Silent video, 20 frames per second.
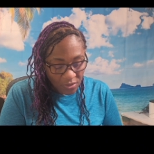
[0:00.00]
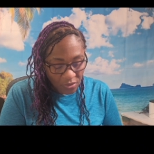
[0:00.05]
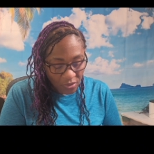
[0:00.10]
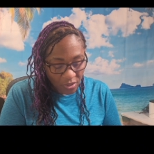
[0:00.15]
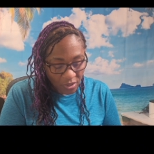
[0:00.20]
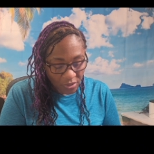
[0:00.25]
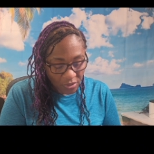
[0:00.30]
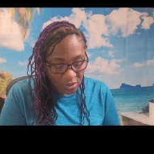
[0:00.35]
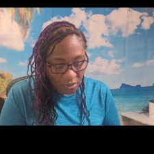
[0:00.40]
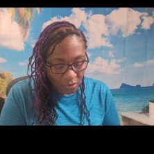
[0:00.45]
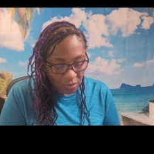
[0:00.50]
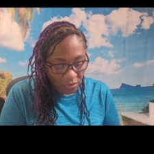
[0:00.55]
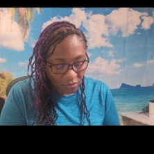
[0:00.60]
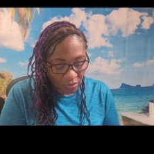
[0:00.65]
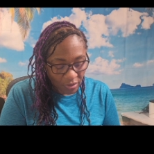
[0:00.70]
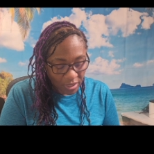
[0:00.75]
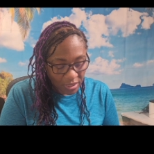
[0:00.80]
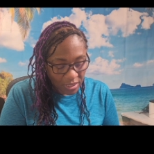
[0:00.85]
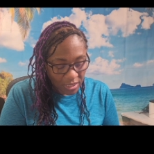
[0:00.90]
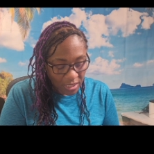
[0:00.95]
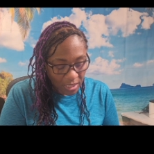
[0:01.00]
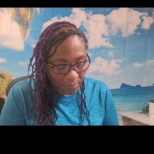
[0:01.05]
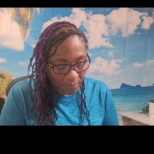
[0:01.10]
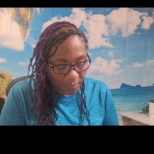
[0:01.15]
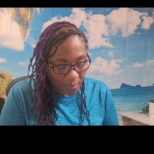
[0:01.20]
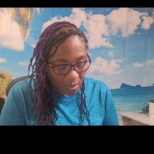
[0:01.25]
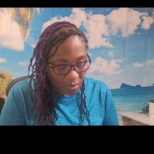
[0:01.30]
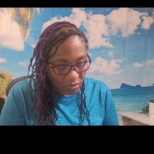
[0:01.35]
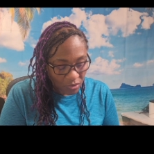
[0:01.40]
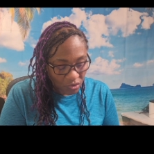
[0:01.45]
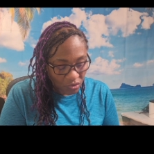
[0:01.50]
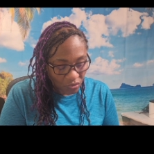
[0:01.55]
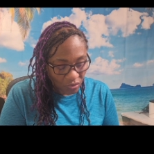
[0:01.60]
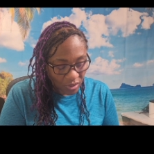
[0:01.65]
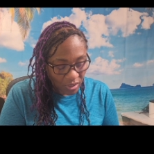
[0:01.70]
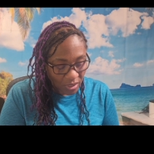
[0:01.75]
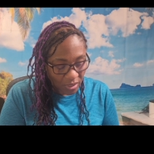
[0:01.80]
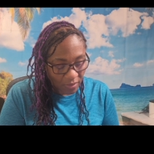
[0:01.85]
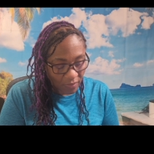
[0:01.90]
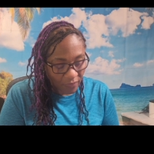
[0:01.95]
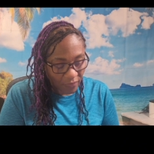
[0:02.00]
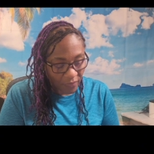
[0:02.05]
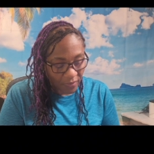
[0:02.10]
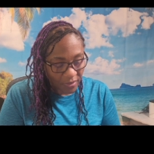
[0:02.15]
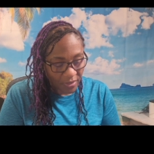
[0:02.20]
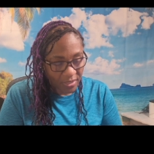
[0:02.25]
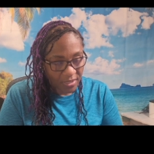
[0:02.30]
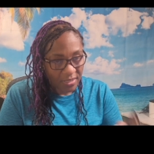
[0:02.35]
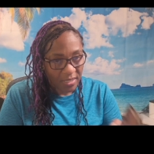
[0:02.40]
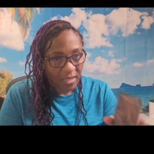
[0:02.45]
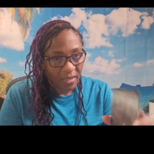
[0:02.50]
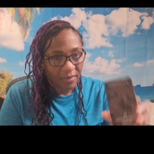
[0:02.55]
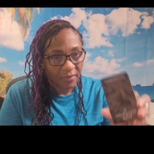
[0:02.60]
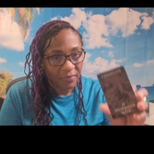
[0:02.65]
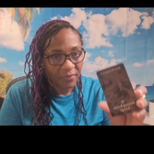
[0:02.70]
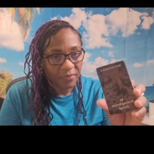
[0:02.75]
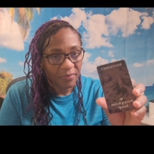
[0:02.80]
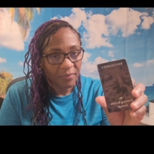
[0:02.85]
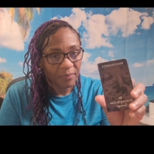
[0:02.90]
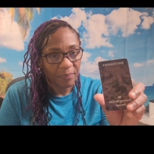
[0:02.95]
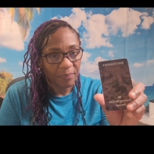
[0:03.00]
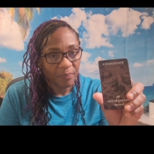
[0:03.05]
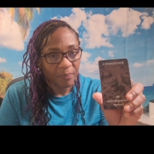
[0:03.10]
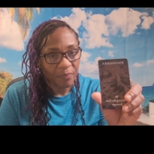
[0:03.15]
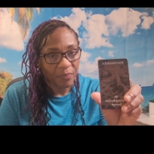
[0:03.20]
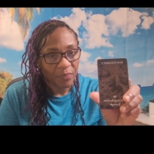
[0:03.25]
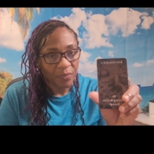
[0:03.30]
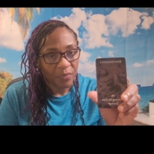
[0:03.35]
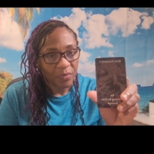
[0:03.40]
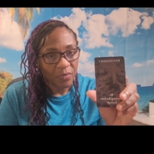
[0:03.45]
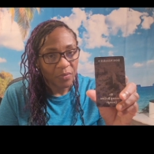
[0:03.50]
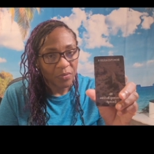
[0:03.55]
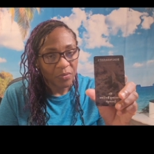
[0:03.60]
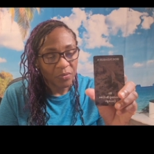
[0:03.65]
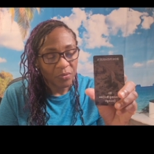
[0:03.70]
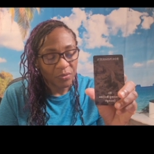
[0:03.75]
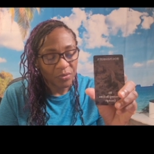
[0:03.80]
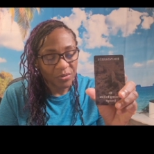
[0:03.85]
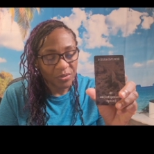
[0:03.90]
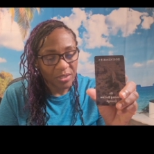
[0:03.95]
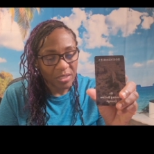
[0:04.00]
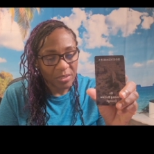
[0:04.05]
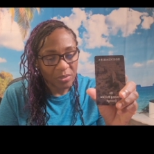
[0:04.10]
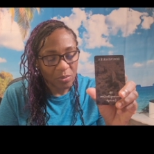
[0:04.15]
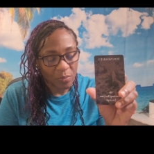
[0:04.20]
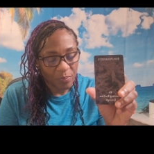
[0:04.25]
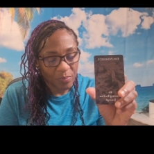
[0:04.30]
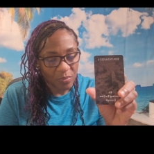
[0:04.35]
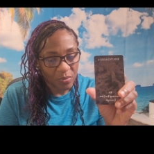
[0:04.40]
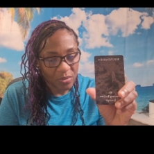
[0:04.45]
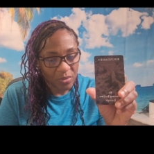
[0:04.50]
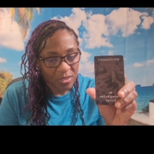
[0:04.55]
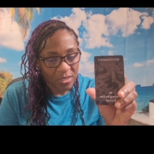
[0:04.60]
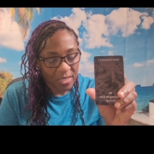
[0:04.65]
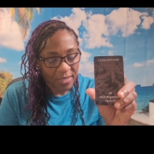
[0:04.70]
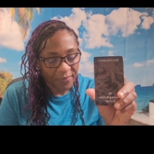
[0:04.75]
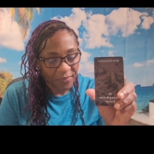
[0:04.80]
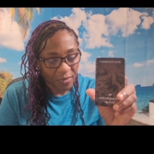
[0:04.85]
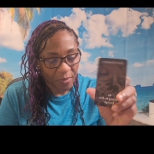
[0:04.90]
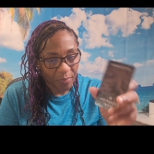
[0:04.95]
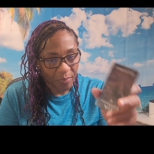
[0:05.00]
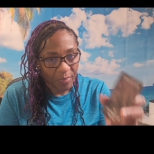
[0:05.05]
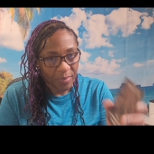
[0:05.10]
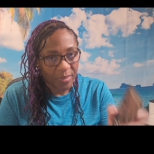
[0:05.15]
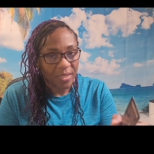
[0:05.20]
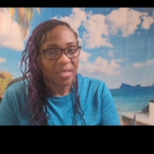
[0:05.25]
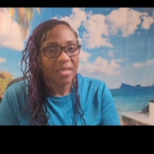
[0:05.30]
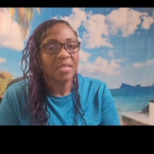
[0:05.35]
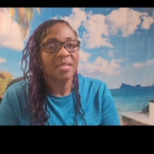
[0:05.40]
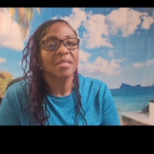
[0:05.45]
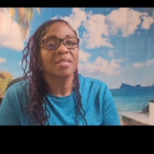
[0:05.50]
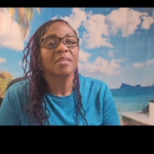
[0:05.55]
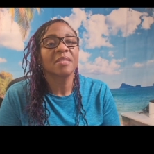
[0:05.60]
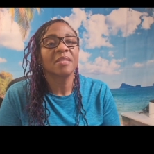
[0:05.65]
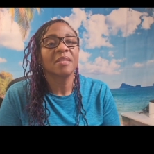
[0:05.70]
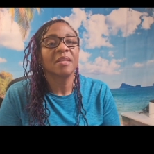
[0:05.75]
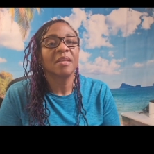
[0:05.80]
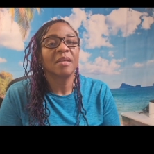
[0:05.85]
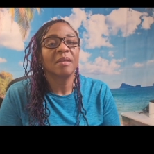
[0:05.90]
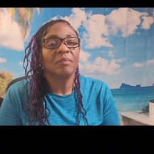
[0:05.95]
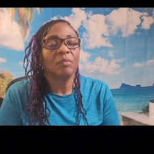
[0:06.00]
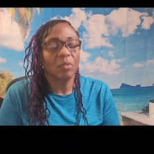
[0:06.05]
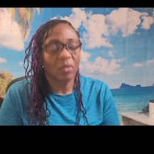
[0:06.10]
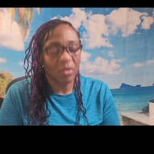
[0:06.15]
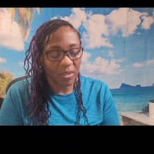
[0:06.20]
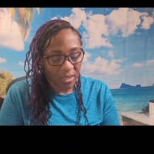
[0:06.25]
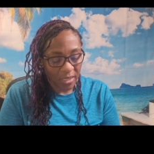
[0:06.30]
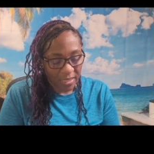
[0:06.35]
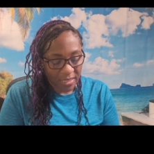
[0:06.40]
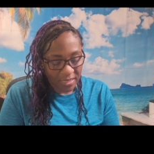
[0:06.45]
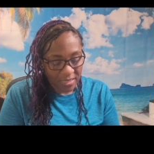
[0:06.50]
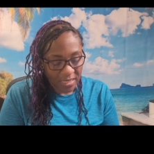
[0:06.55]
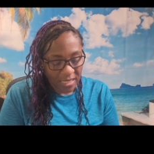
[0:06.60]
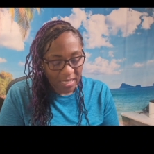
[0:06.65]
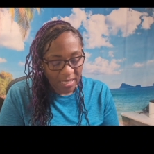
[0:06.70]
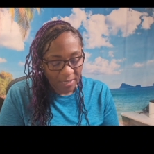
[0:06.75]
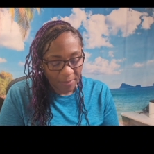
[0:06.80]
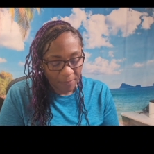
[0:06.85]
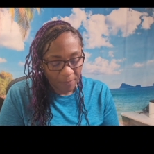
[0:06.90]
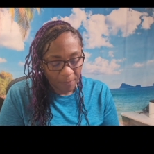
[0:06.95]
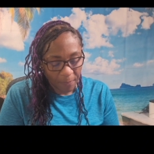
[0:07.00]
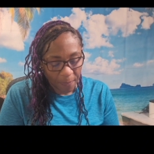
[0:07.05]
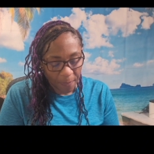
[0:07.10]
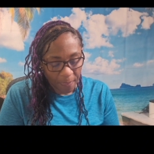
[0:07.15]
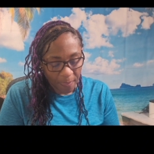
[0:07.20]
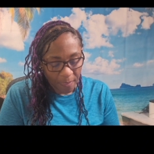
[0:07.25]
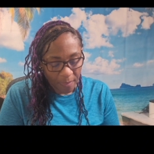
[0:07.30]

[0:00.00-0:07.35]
So you're now creating a boundary for yourself to seek to, to save your peace, looking at time.